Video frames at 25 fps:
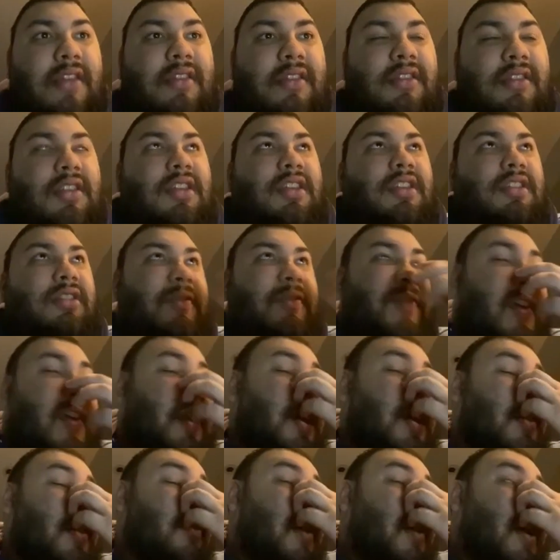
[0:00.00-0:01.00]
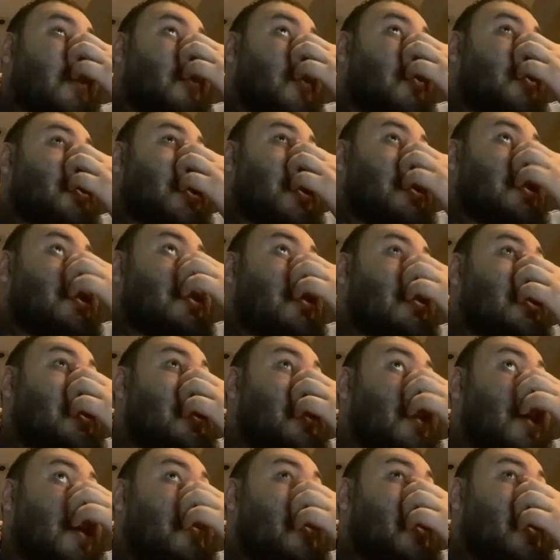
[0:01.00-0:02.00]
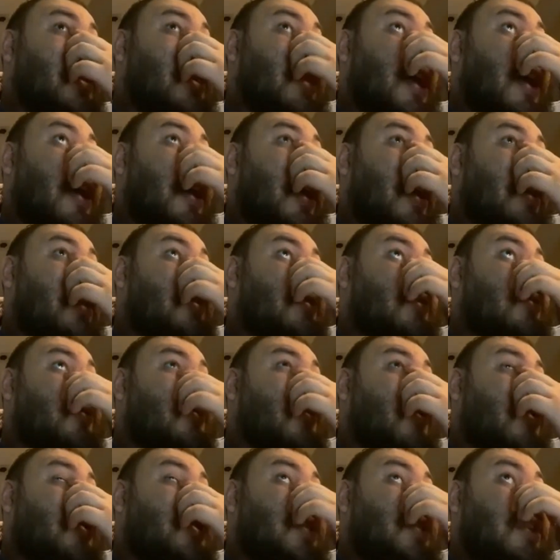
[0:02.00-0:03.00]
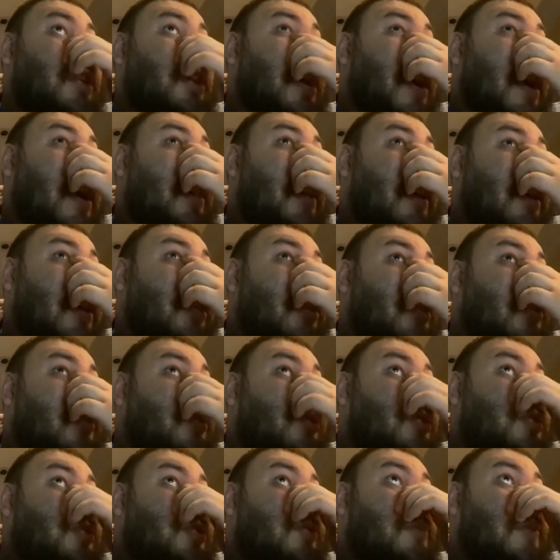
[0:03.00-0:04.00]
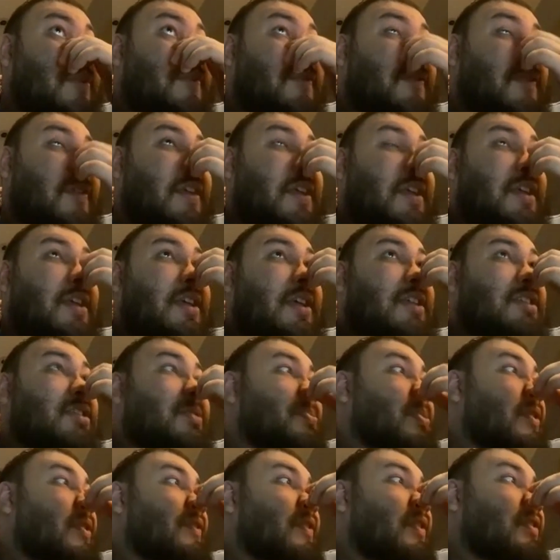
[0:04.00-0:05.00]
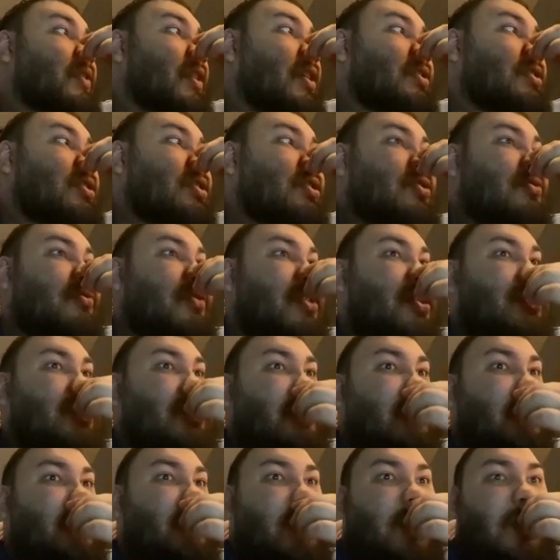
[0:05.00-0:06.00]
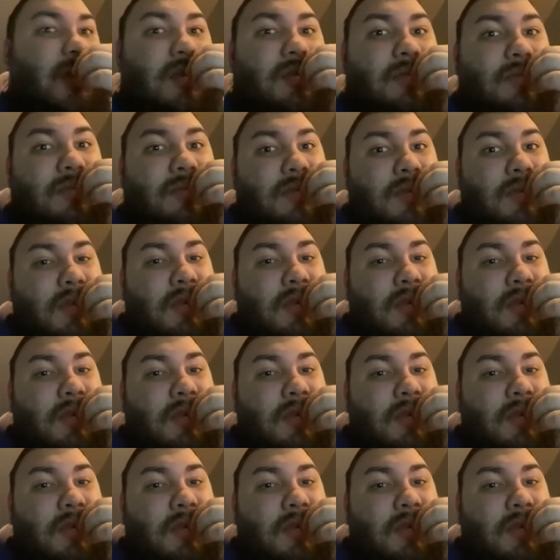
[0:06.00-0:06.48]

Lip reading: he really like rotates their D line a lot, and you rotate a guy like Nolan Smith, it's perfect like situation for him.